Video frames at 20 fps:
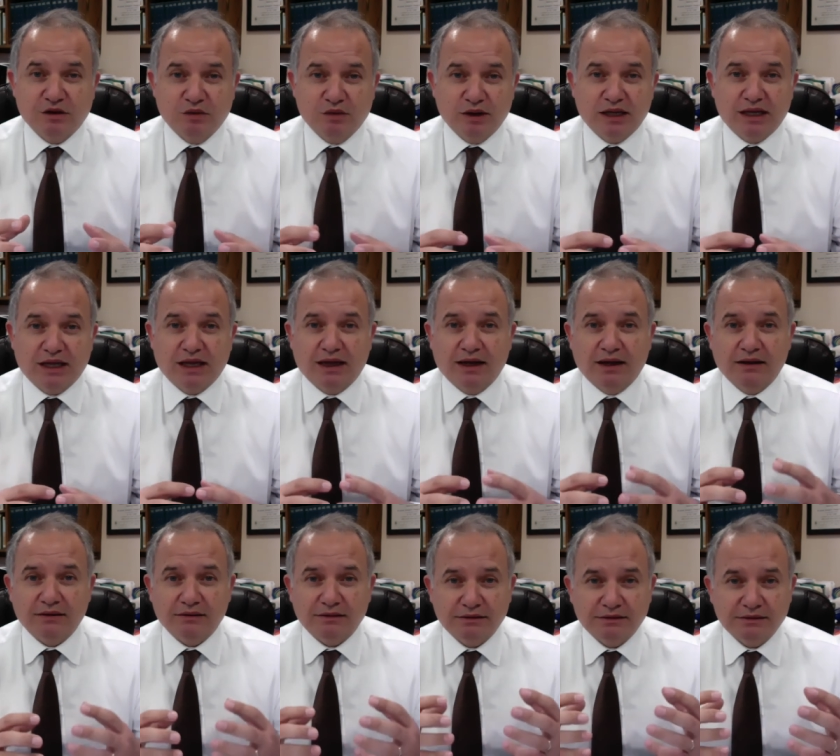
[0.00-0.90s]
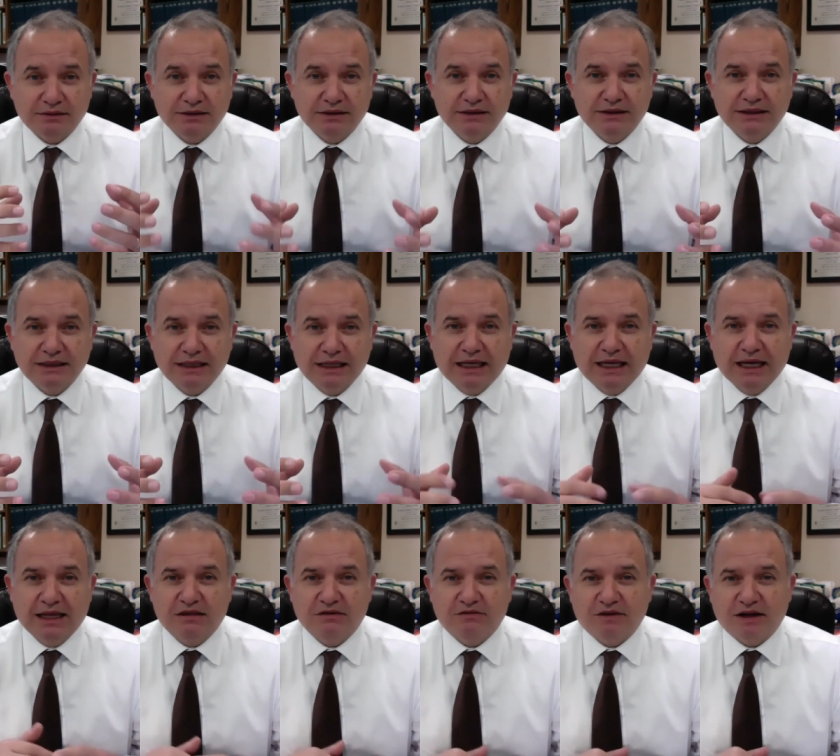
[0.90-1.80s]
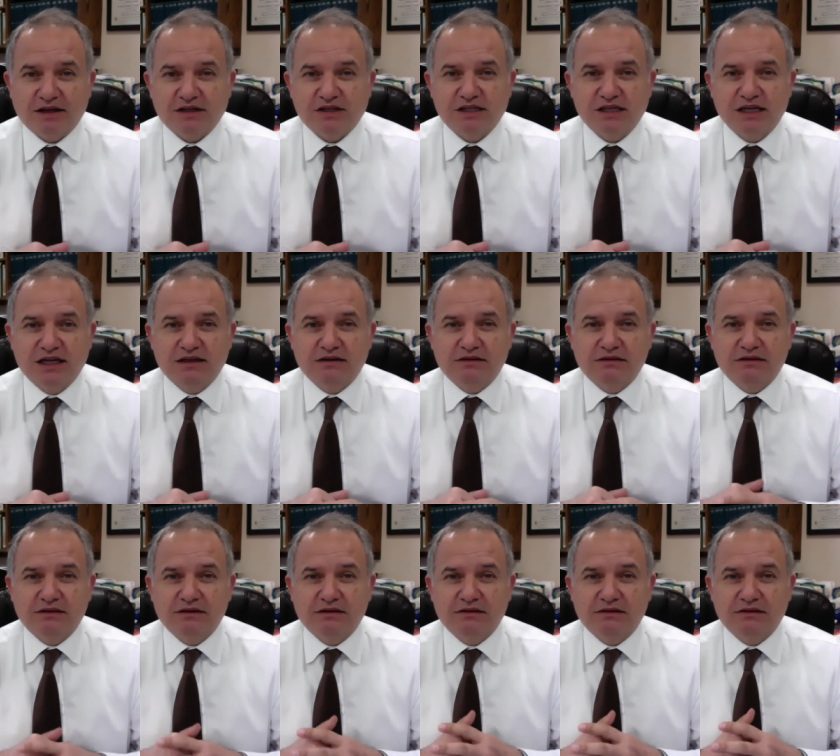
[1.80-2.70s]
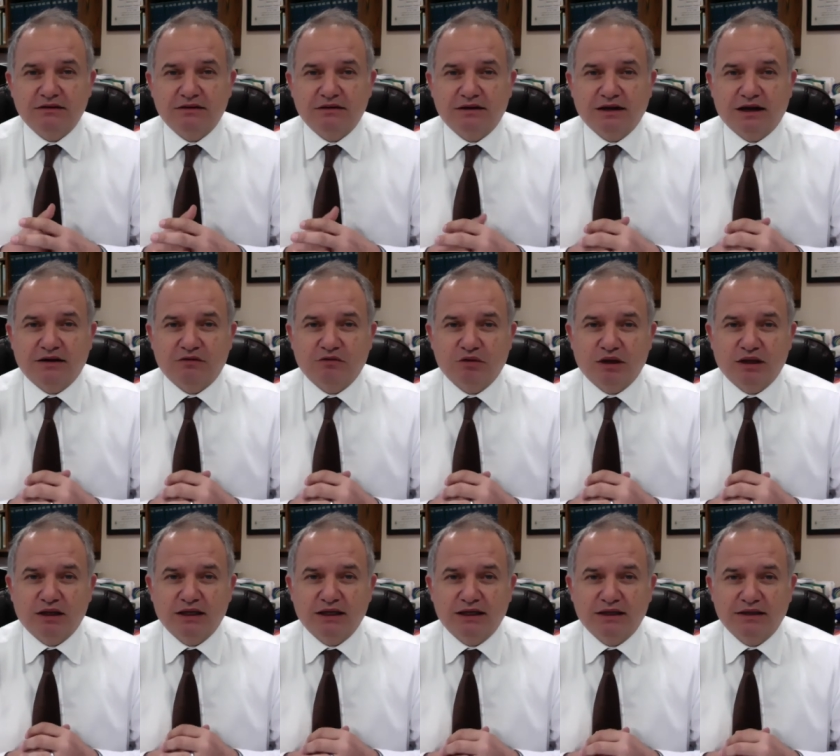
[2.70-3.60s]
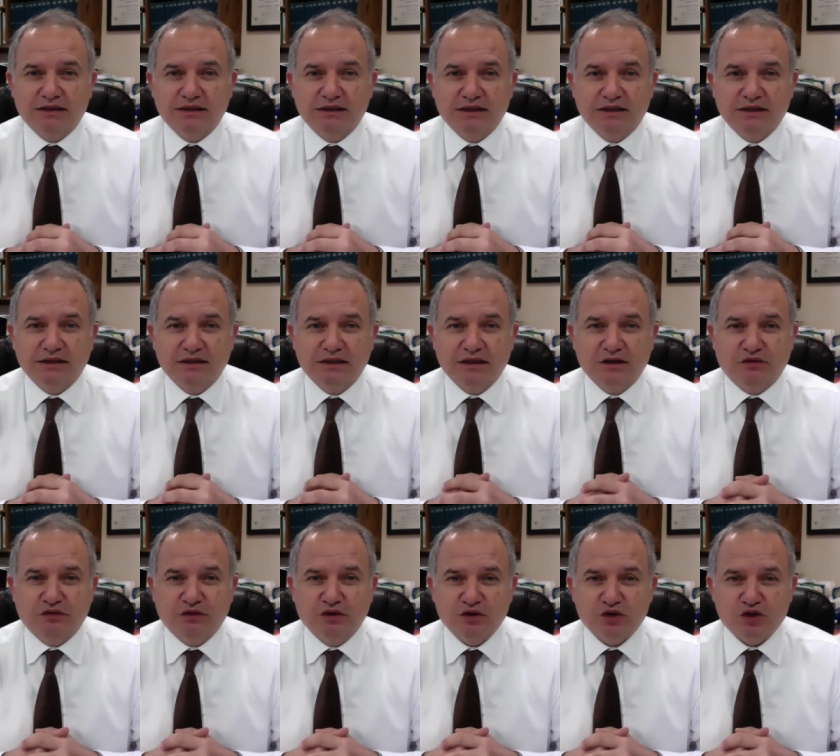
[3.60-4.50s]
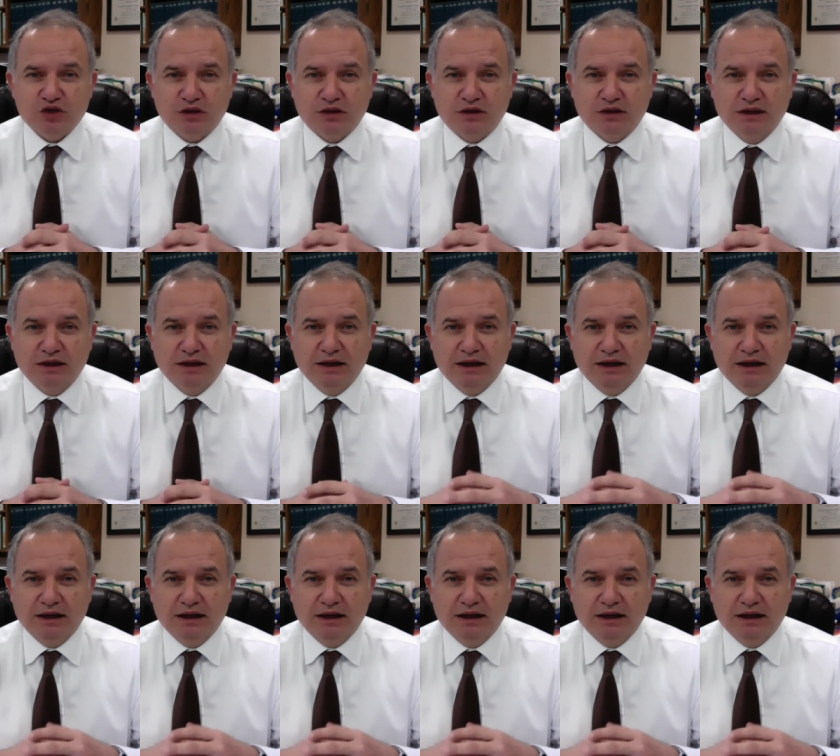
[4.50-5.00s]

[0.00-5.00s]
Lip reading: we can get the vaccine, and God willing, in the near future,